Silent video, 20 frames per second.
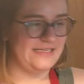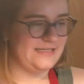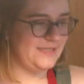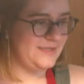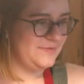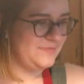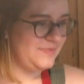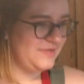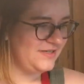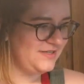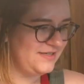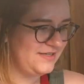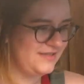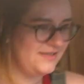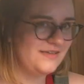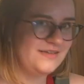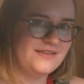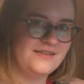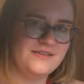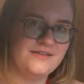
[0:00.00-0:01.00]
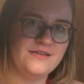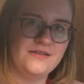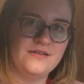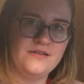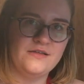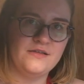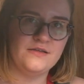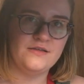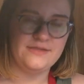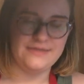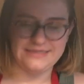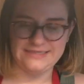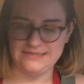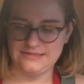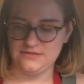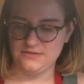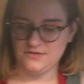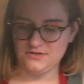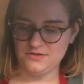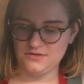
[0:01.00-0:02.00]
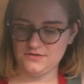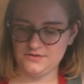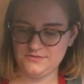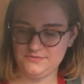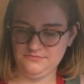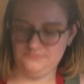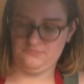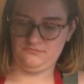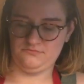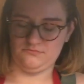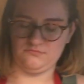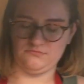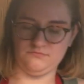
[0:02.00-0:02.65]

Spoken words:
What is the difference between baking powder and baking soda?